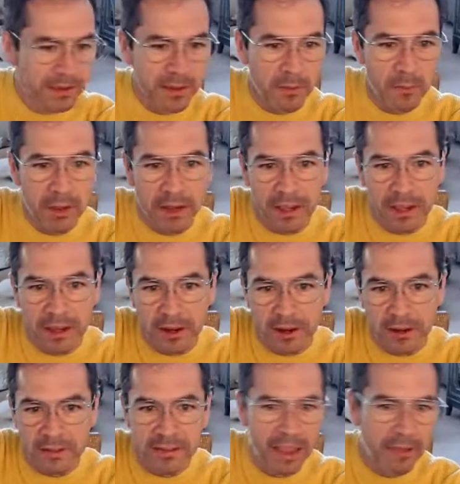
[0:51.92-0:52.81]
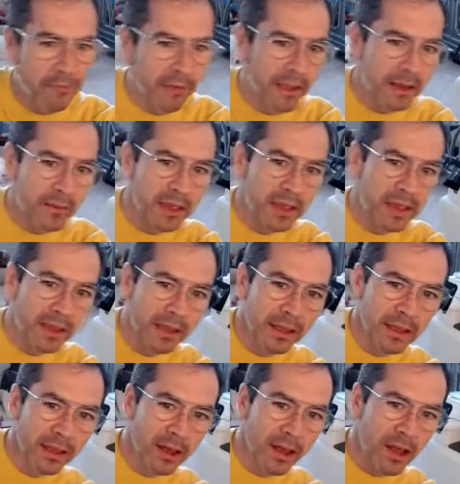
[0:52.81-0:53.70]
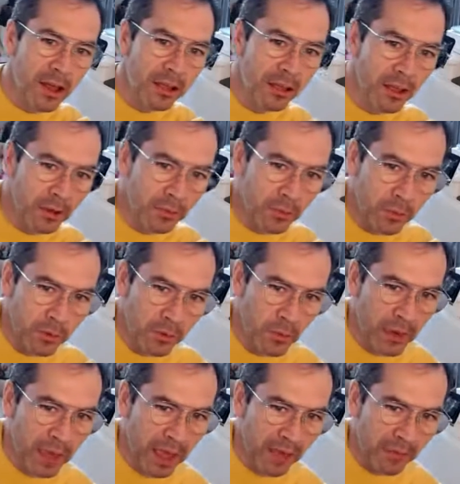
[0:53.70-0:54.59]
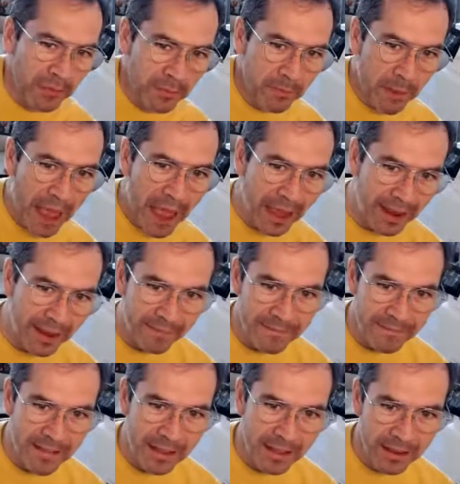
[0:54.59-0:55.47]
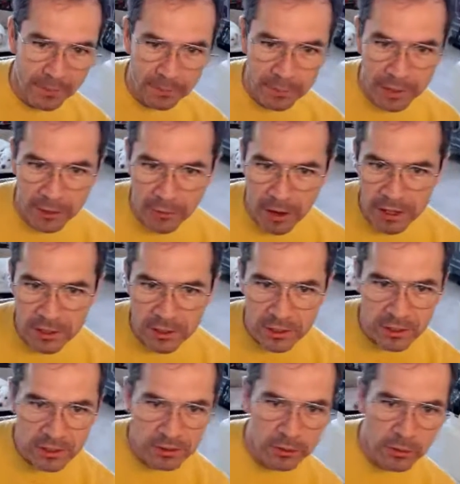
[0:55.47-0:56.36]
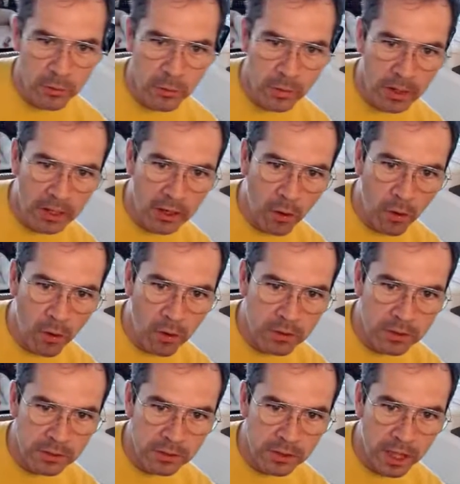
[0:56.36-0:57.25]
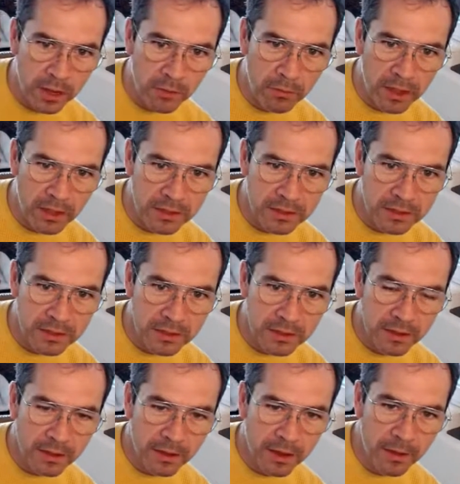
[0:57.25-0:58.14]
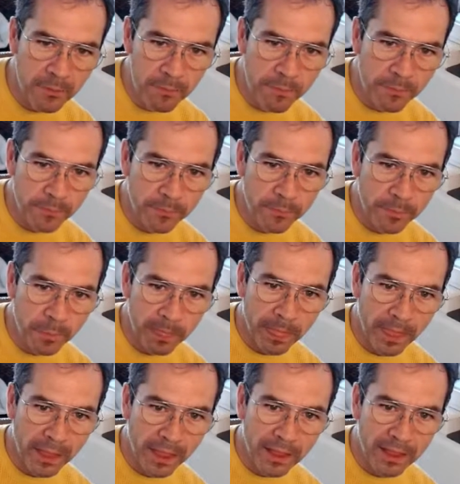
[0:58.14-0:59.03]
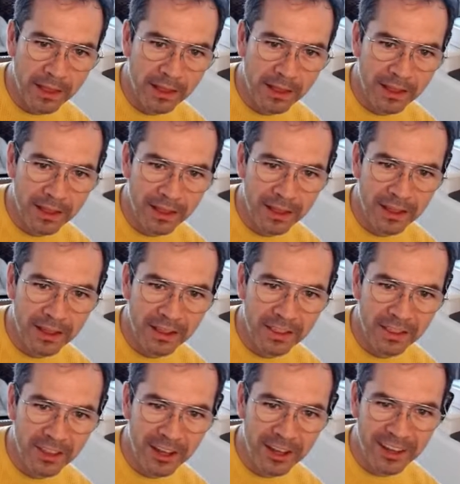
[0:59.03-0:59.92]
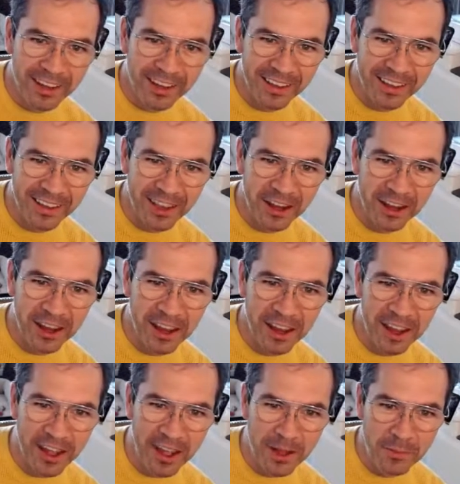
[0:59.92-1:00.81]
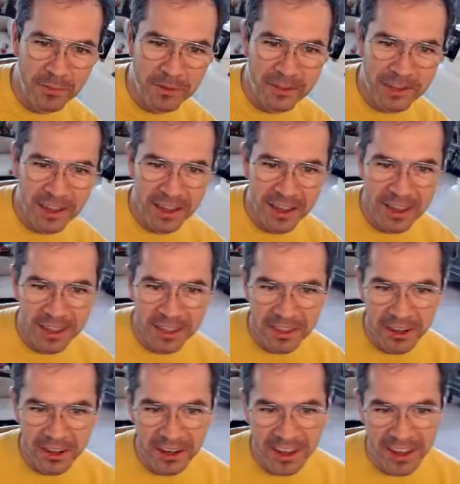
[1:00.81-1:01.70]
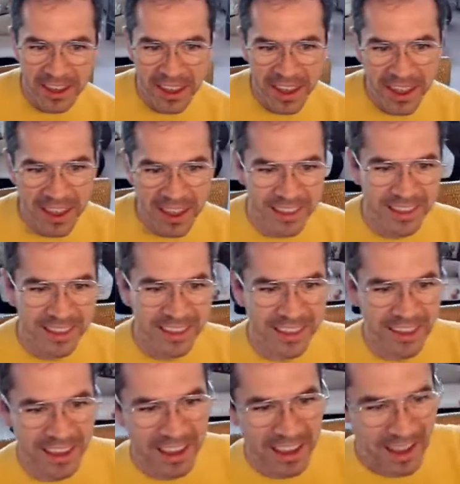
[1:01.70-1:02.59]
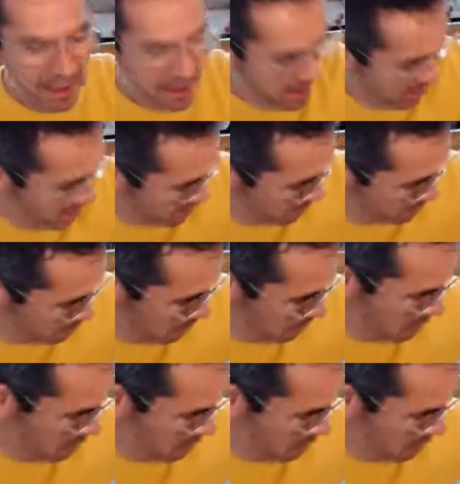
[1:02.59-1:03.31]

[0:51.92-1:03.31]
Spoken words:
Somebody here is laughing at me. Oh, look who we have in the back. Captain Crunch, do you want to co-host today with us? Come. Look, there he comes. There he is. He's